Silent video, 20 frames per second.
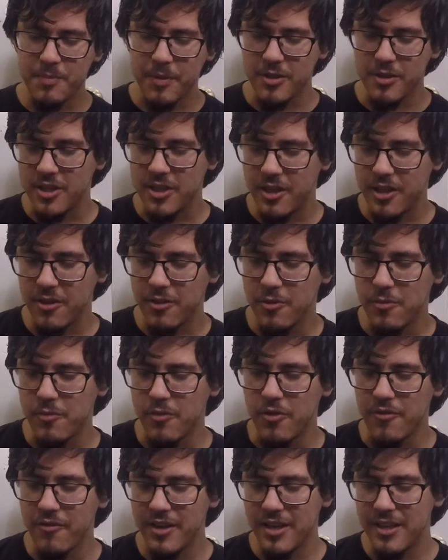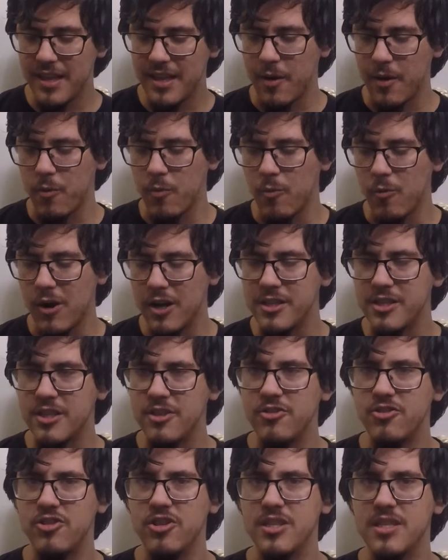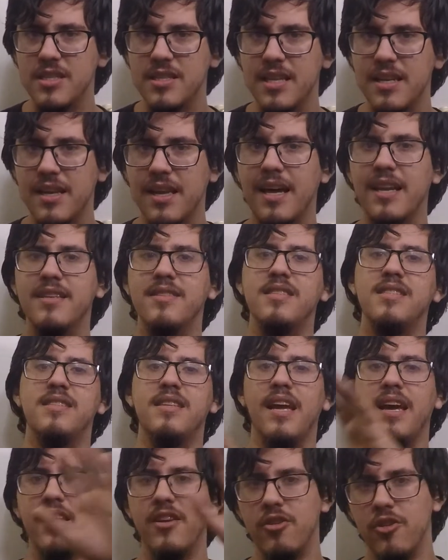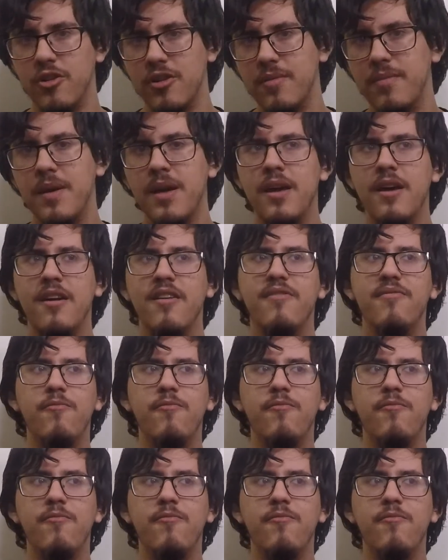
of this particular movie that wasn't just the kind of standard